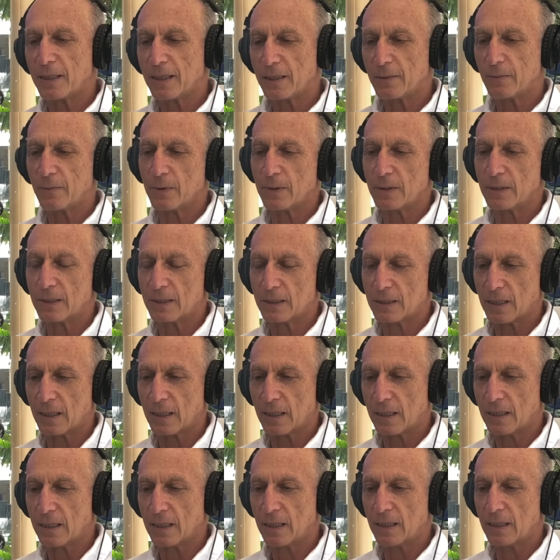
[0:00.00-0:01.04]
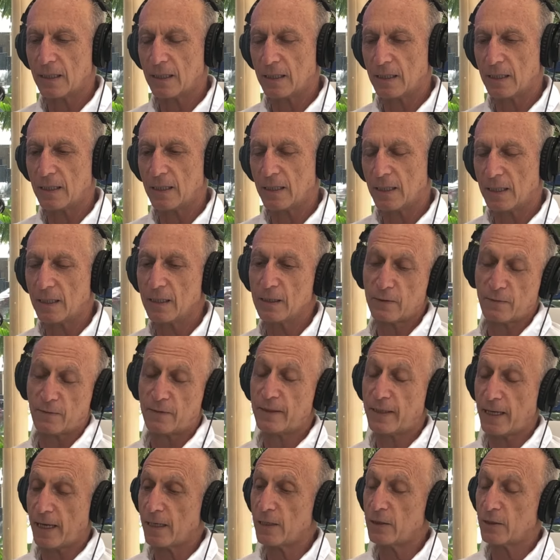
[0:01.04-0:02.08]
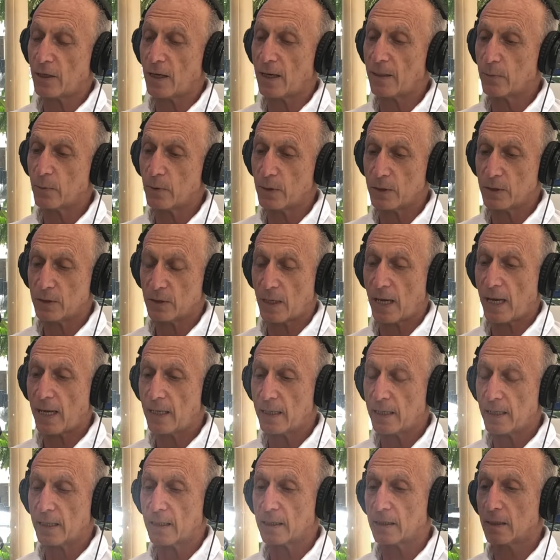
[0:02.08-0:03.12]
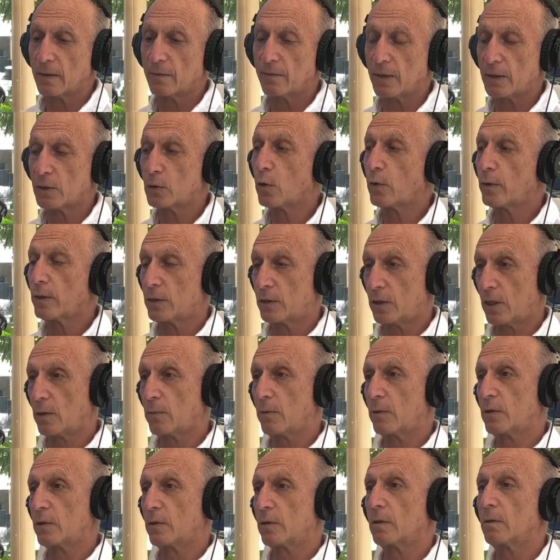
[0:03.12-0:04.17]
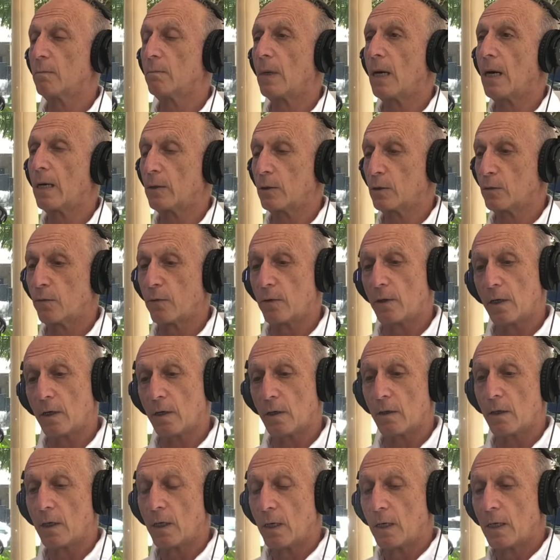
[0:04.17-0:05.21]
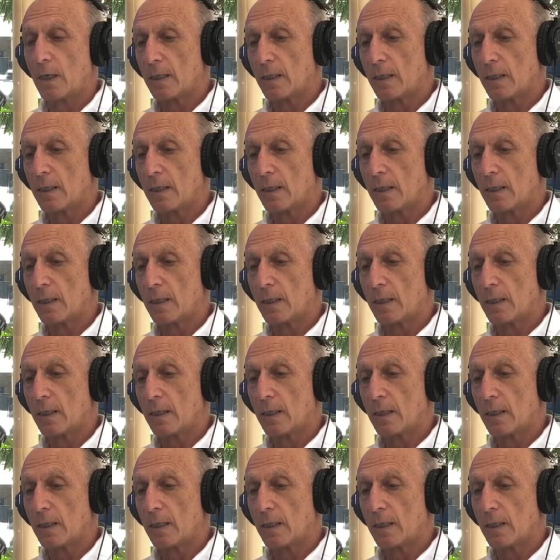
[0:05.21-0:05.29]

He was his day job was editing the Victoria's Secrets models for their